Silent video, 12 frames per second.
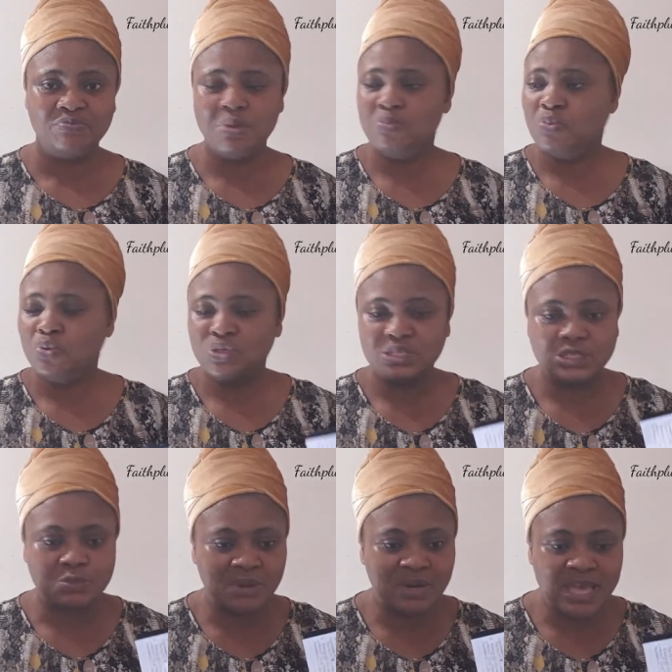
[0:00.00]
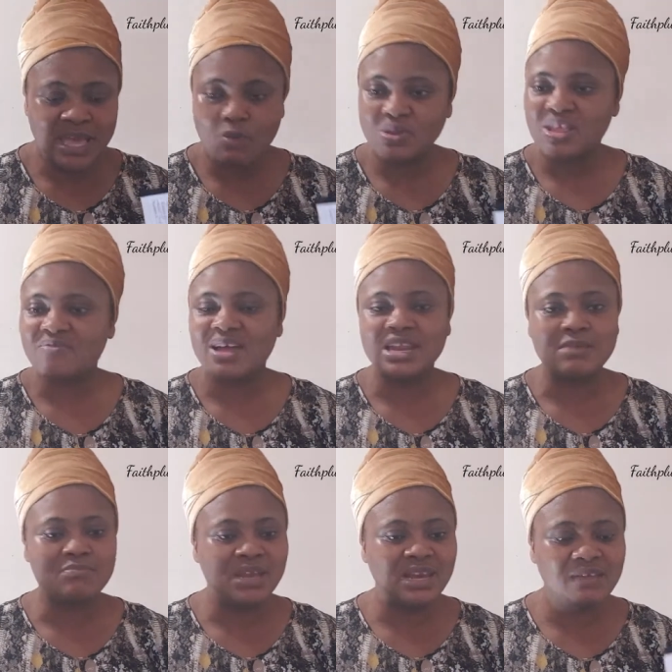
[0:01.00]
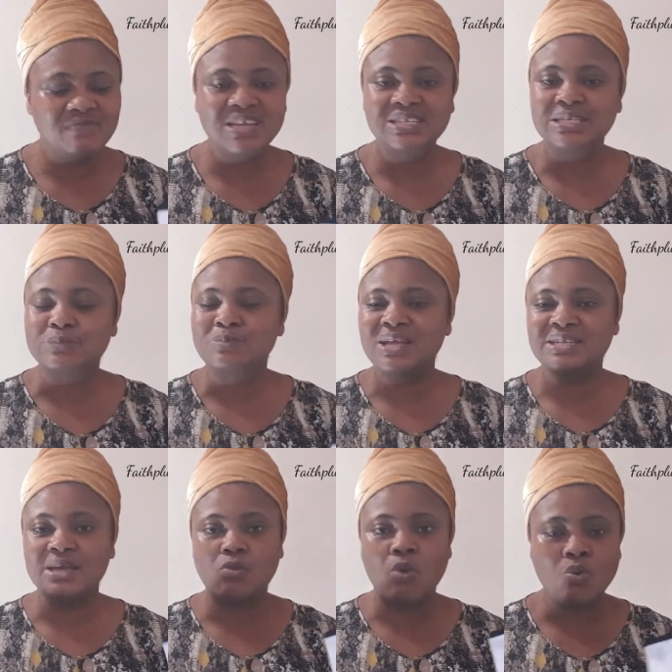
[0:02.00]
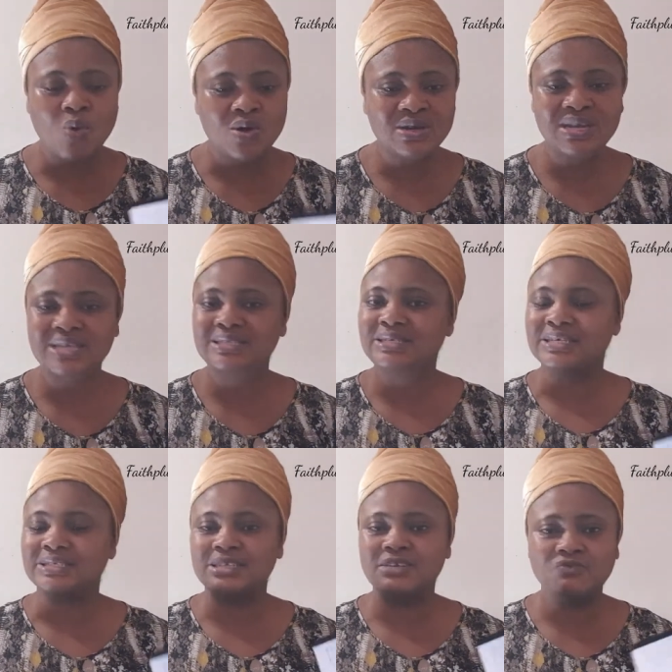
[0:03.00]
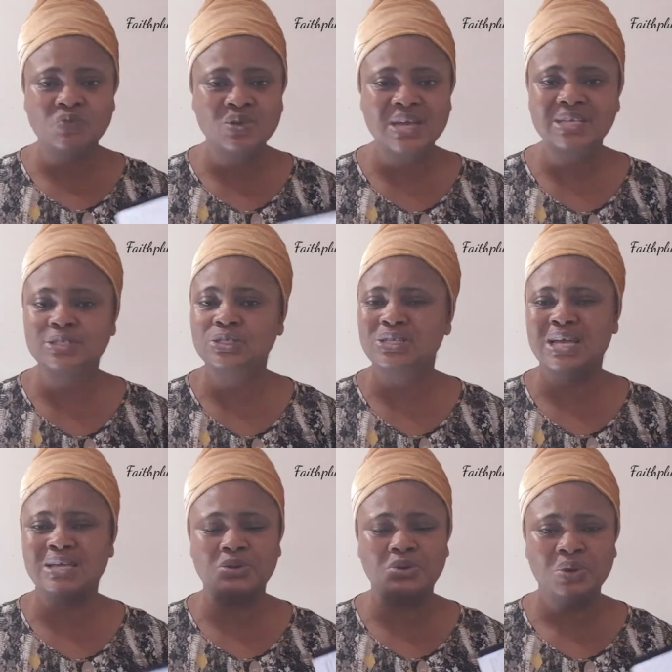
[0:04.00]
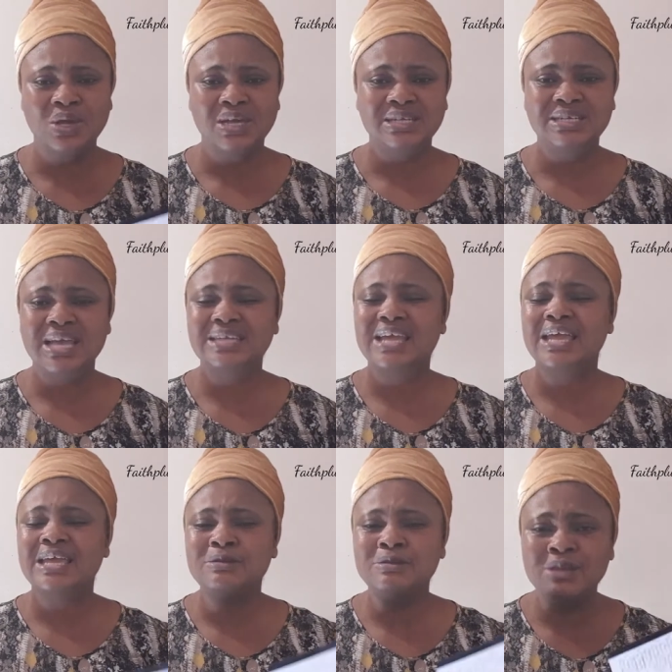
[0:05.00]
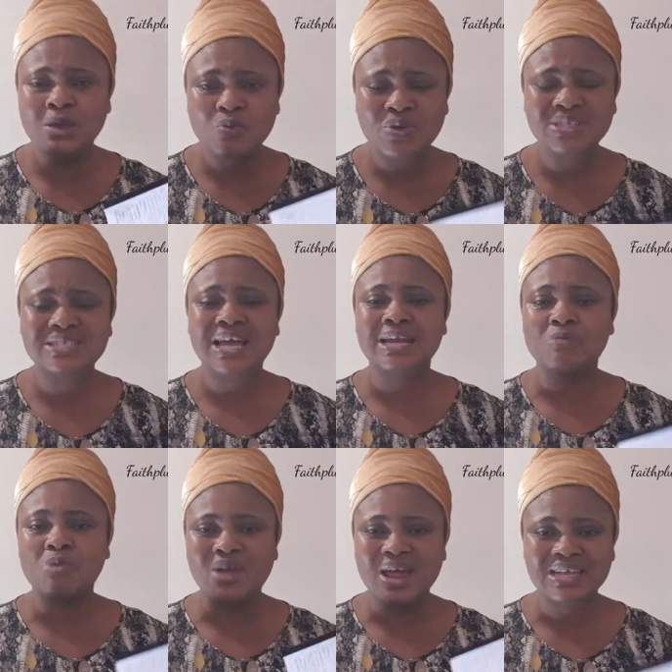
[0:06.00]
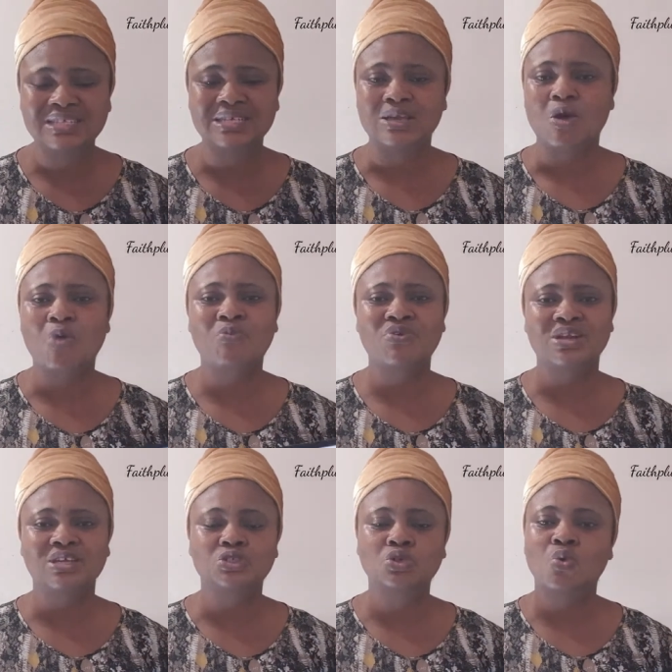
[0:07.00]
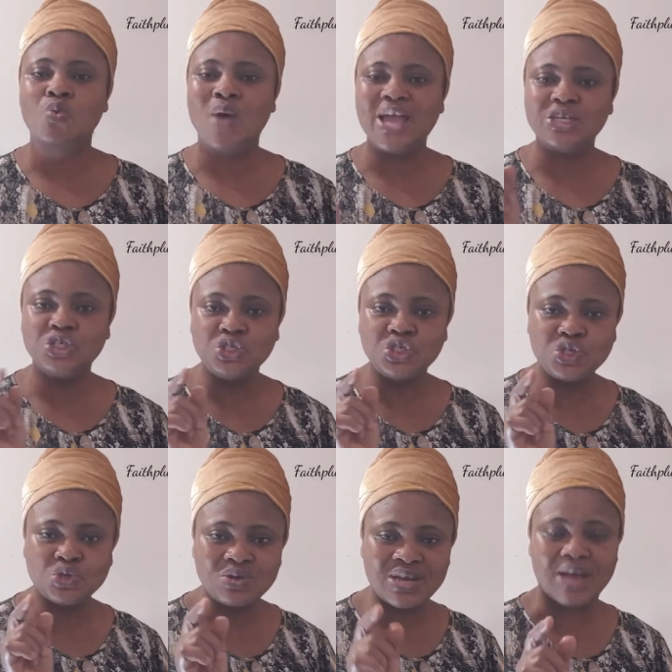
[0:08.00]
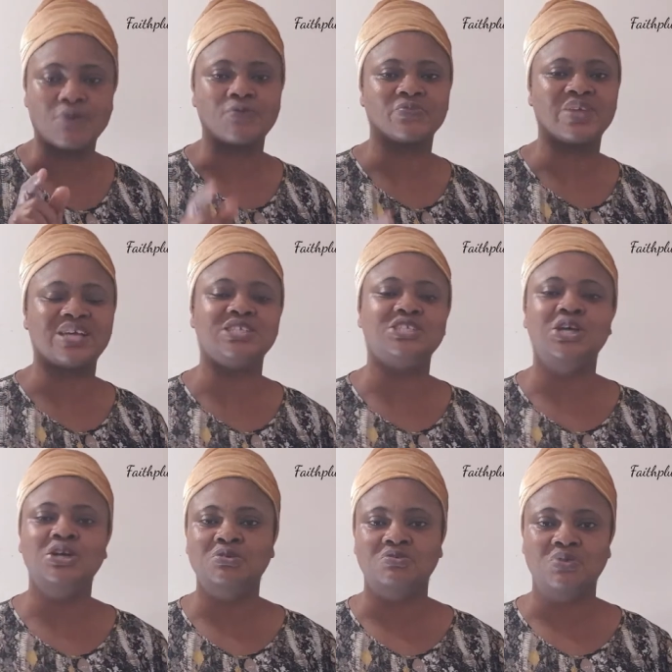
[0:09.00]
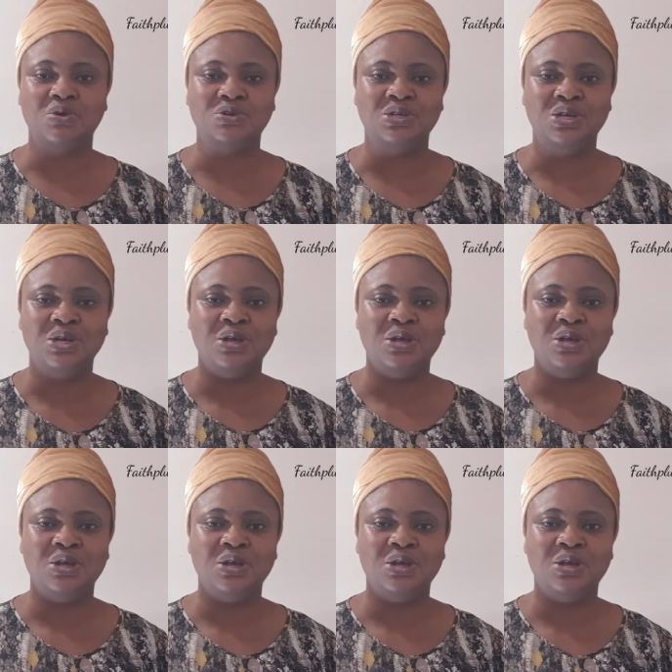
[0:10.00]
People display whatever they believe. They display their wrongheadedness, their sinfulness, their iniquity and immorality openly. So why should you now, as a child of God,